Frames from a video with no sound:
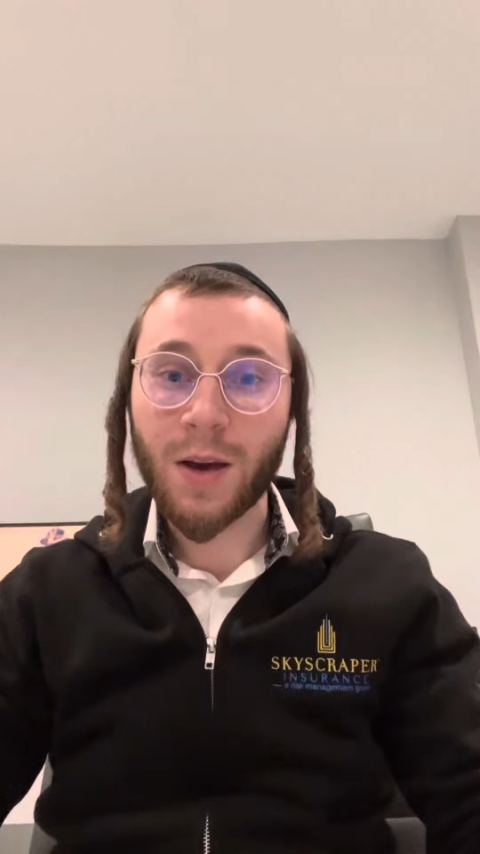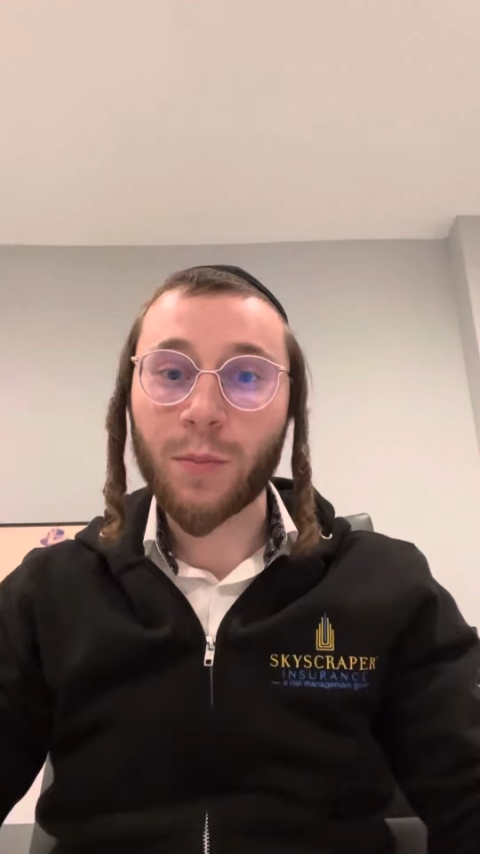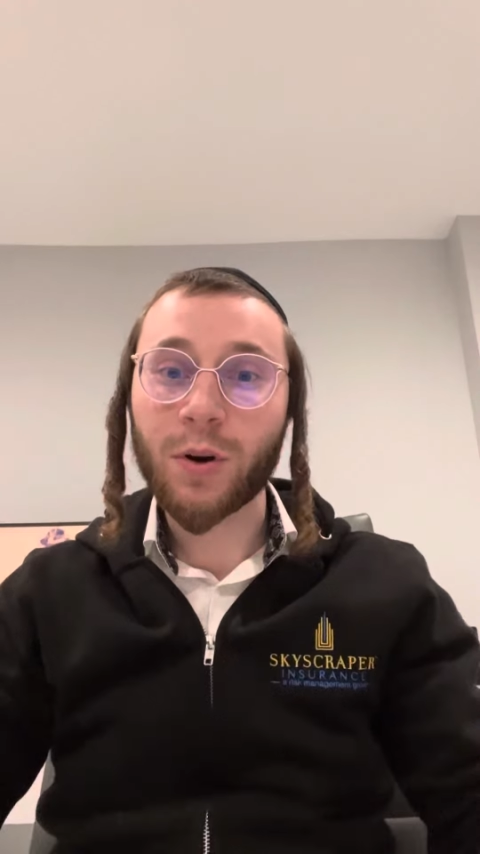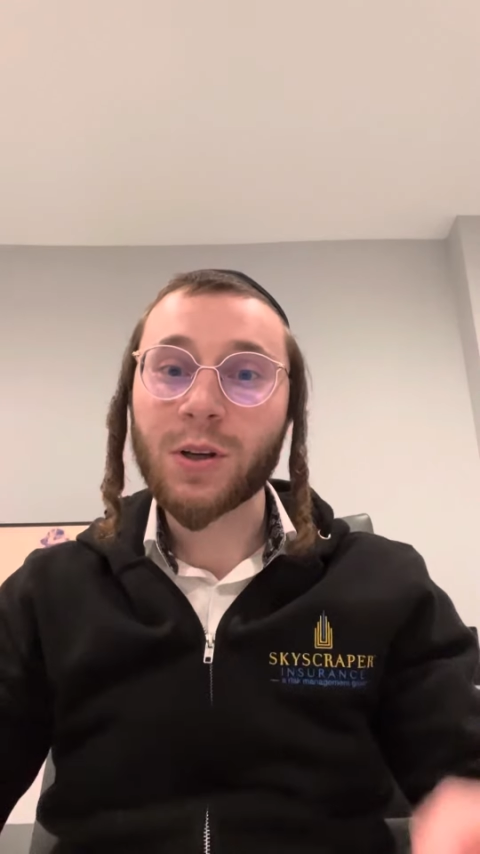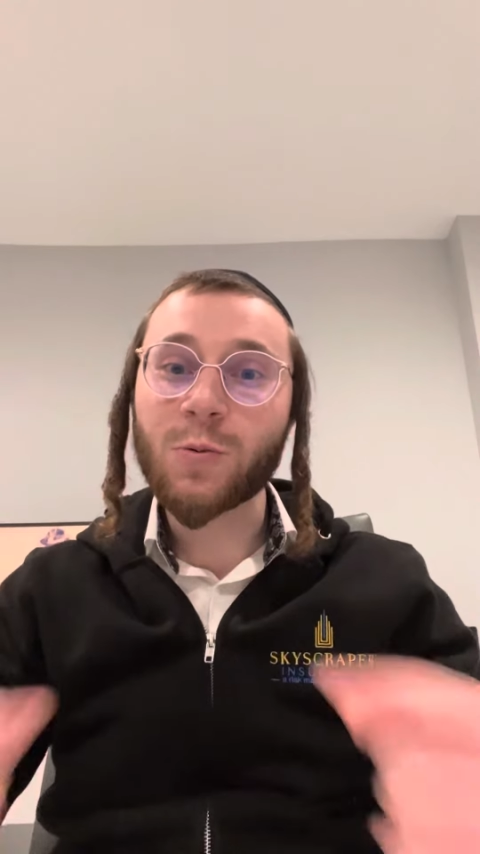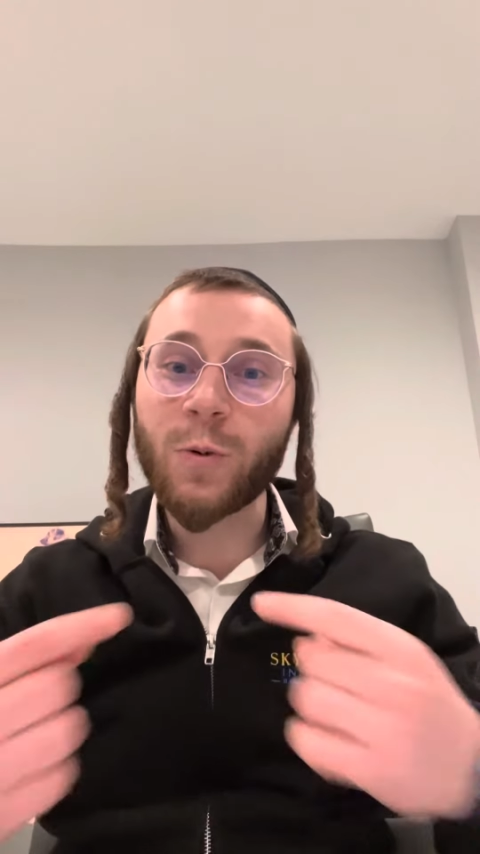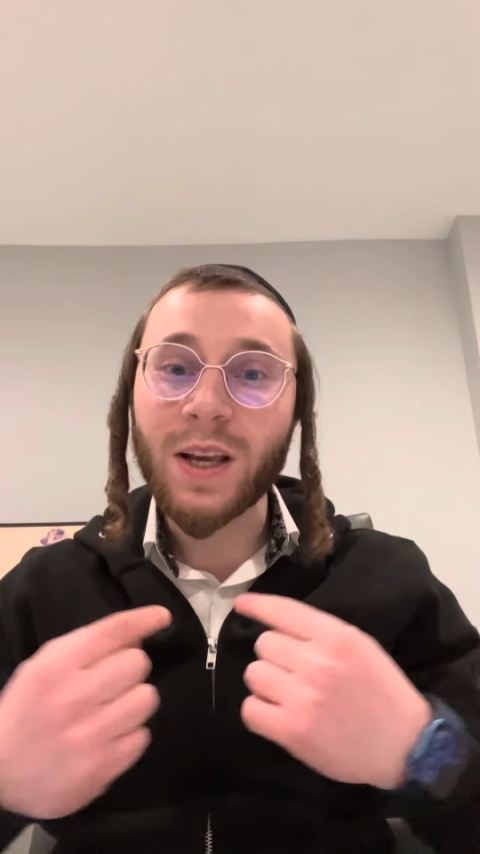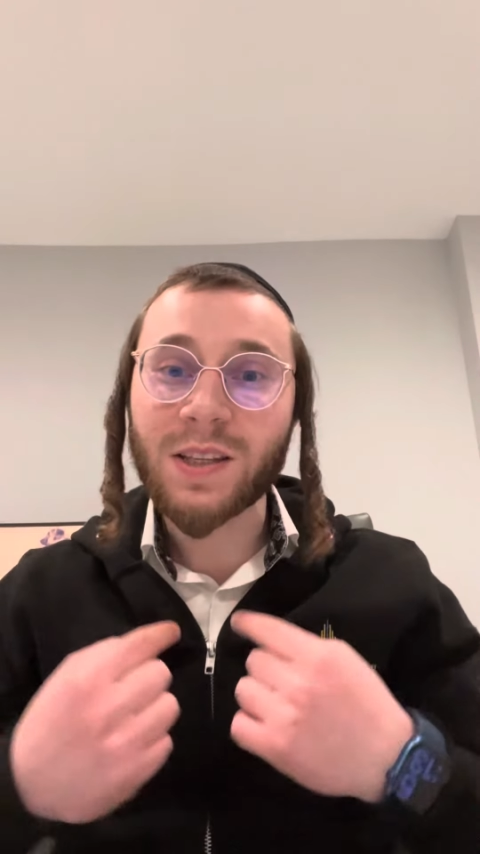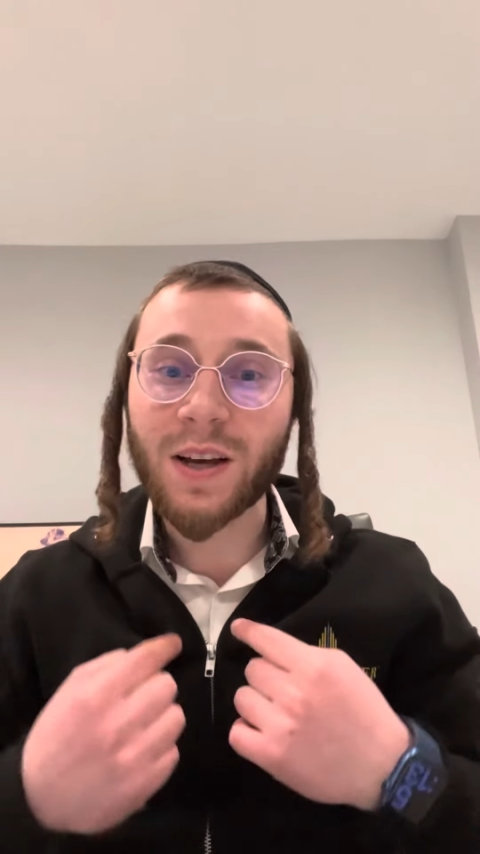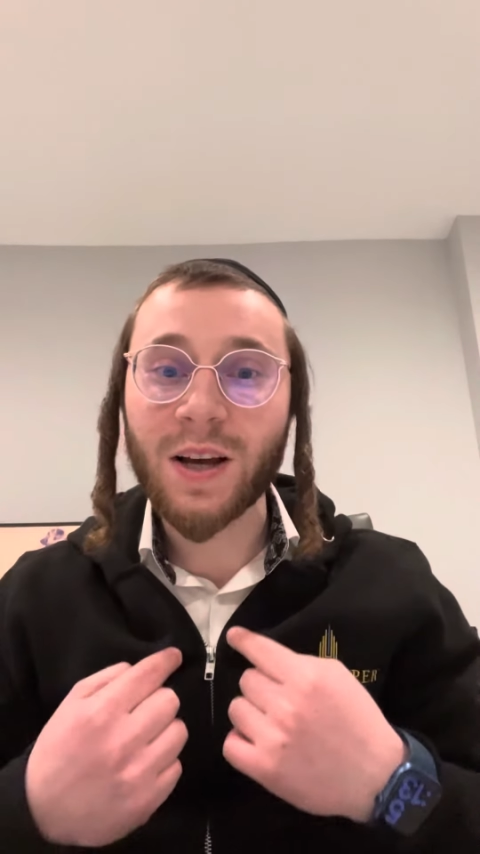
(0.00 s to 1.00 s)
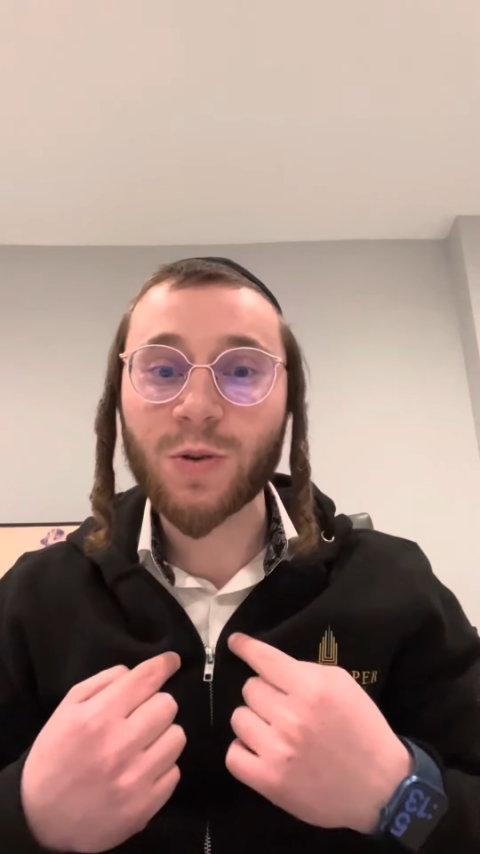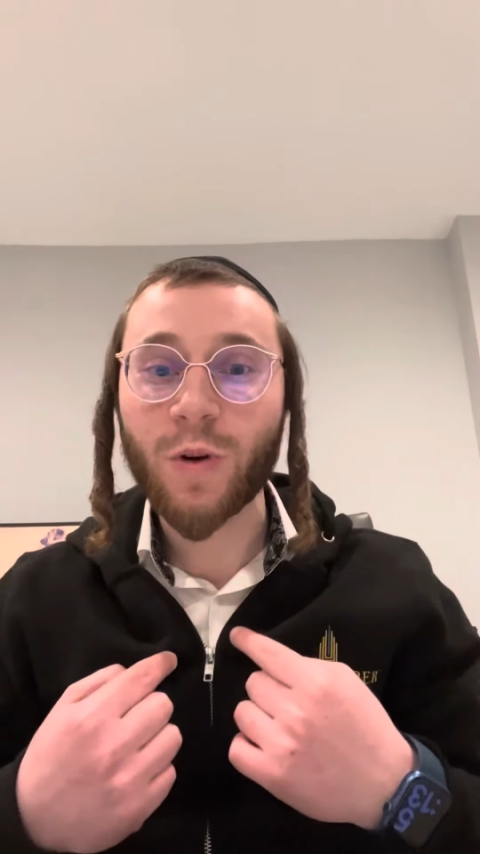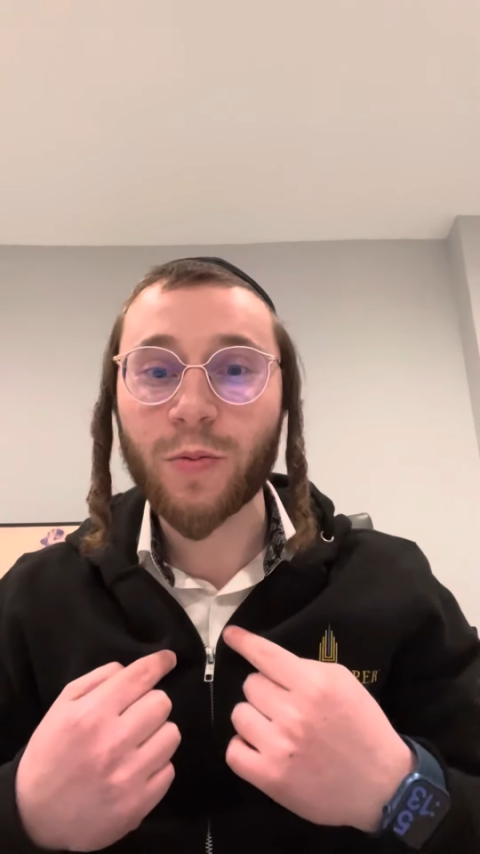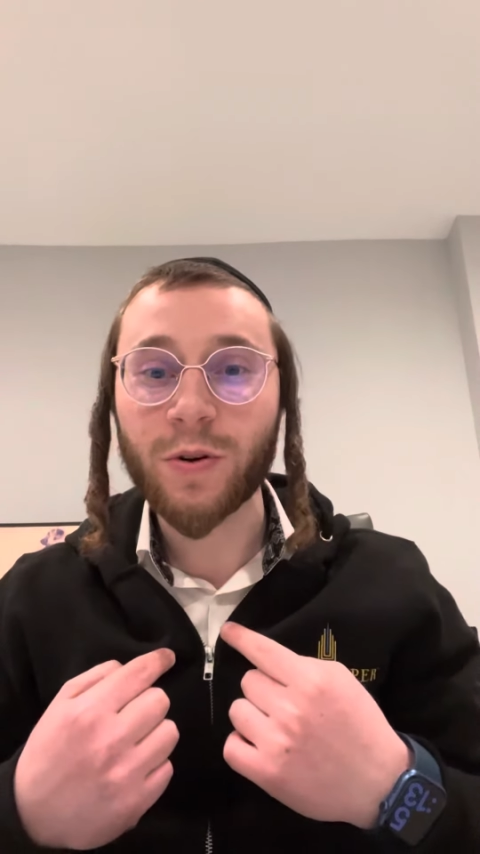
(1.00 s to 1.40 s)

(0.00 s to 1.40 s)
Because we at Skyscraper